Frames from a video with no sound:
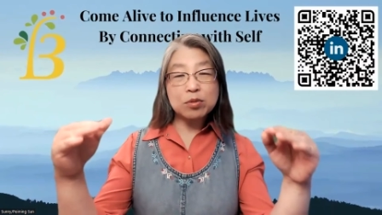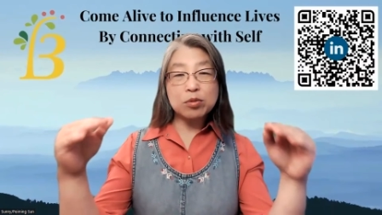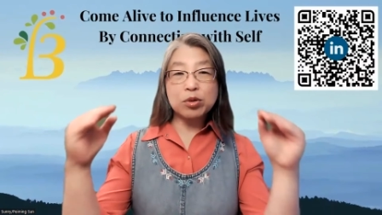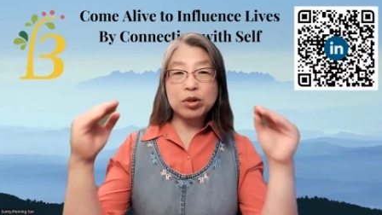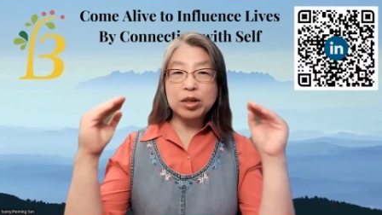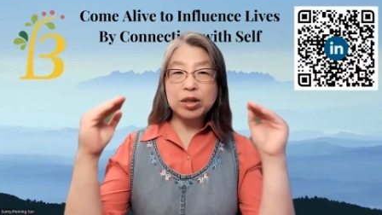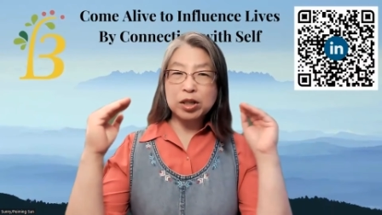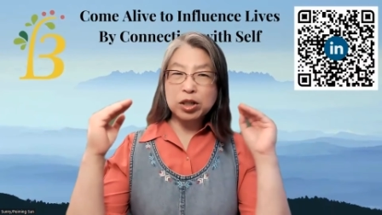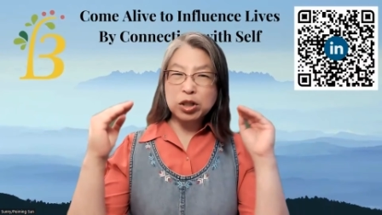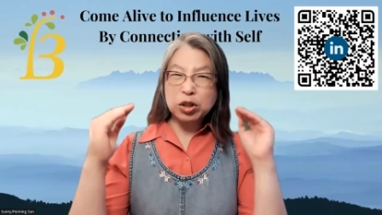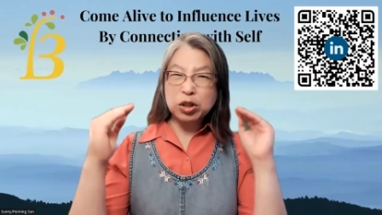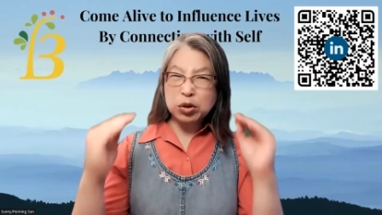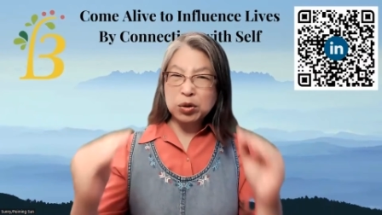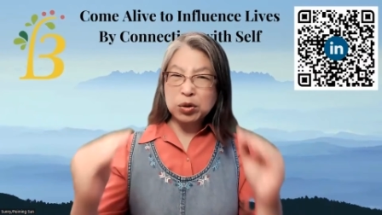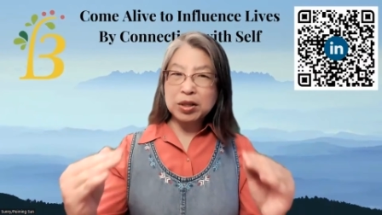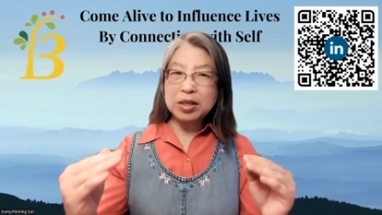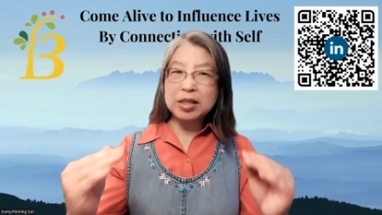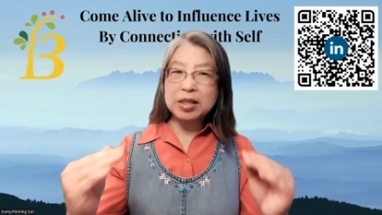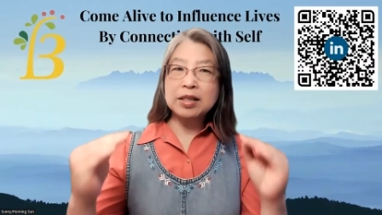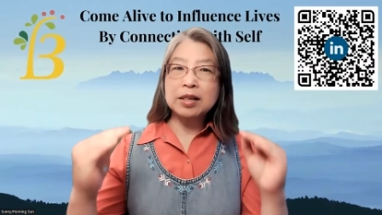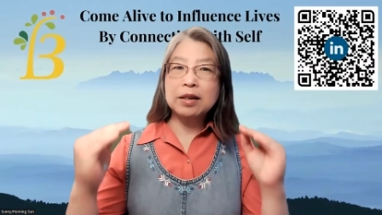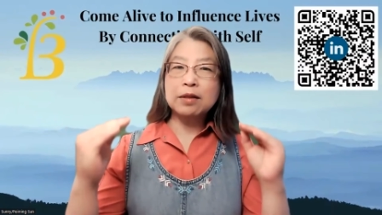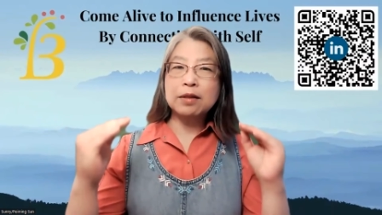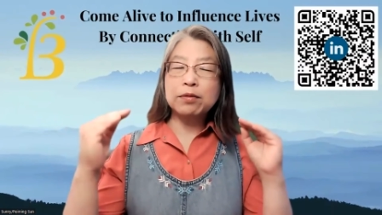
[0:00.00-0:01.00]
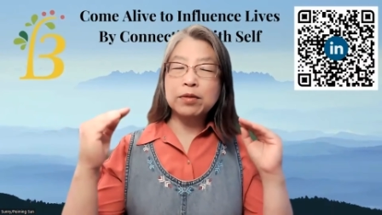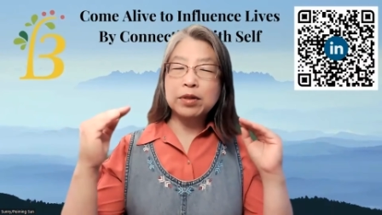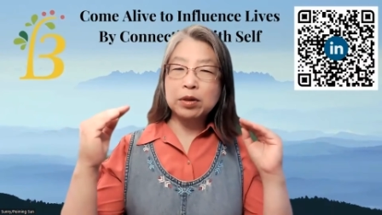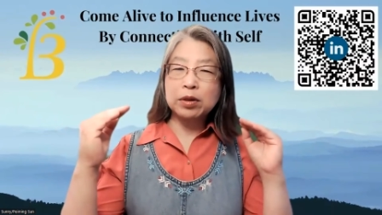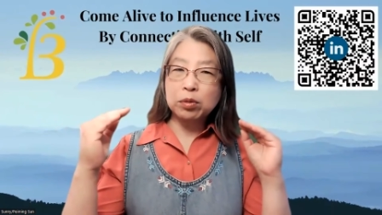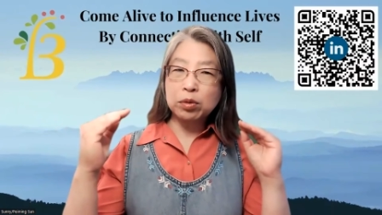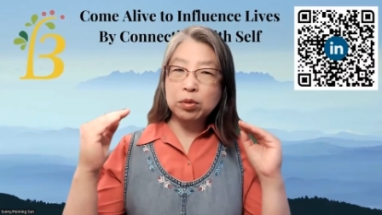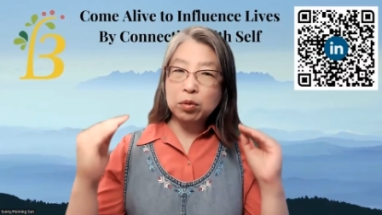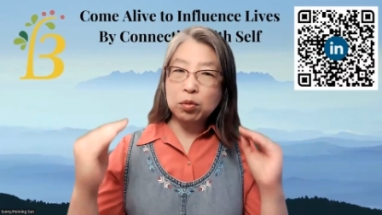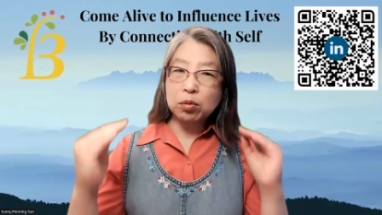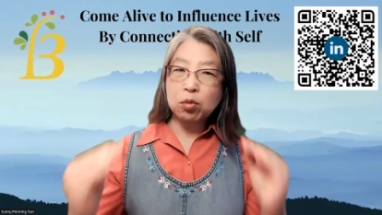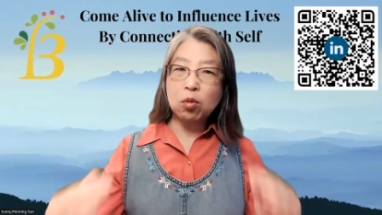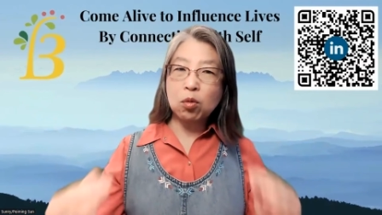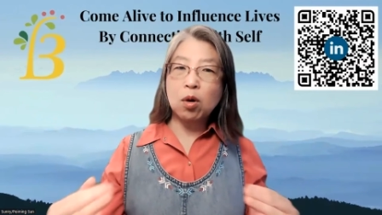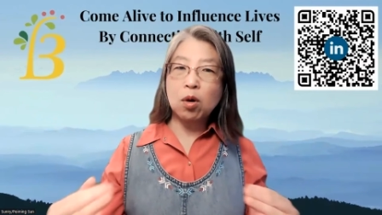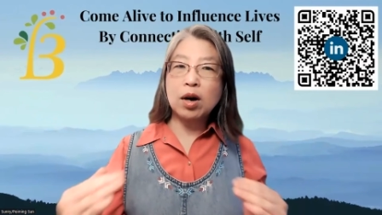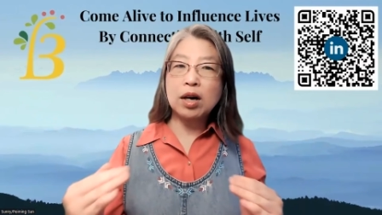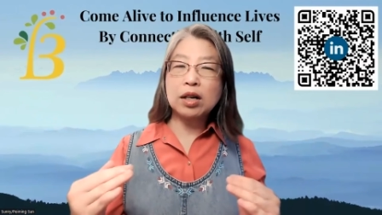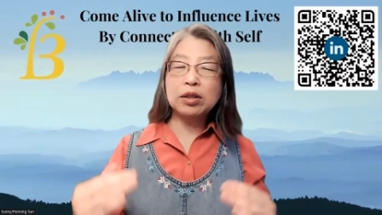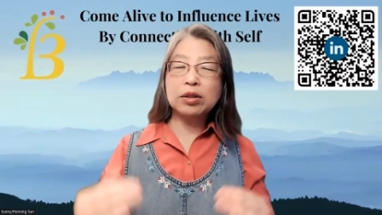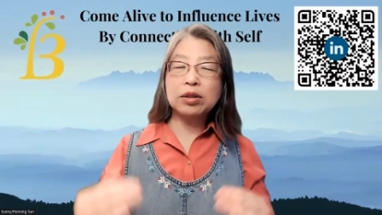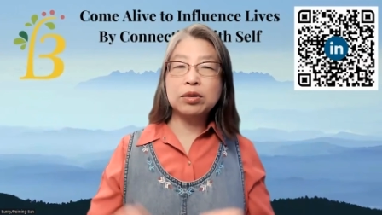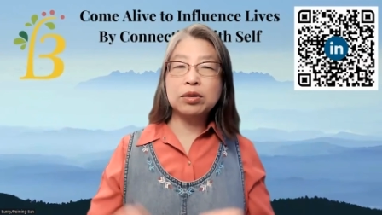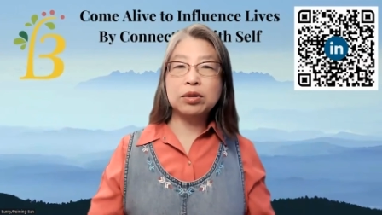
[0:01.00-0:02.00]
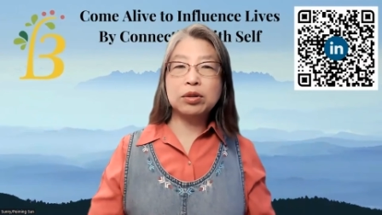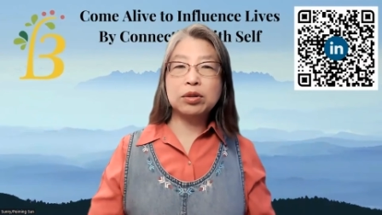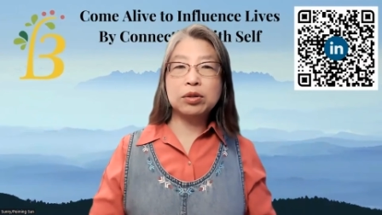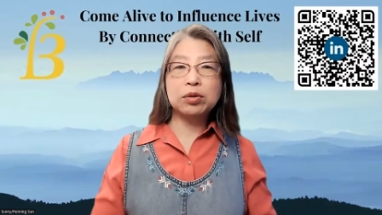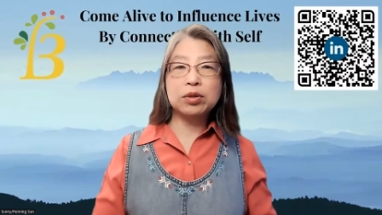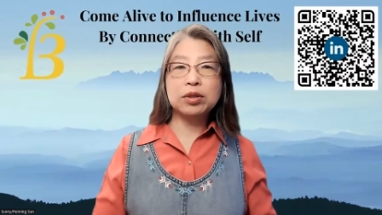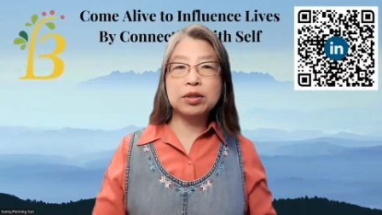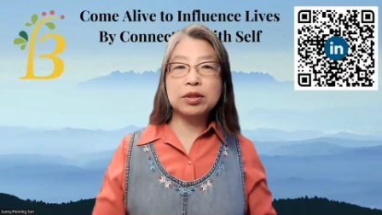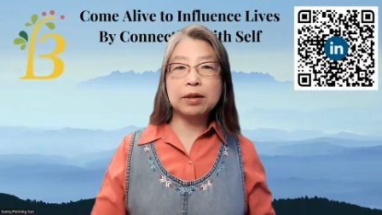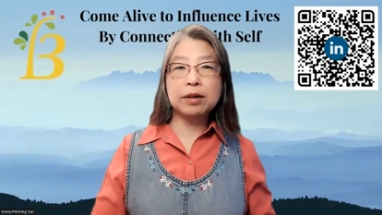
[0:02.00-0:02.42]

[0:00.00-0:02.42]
we are doing something, we want to do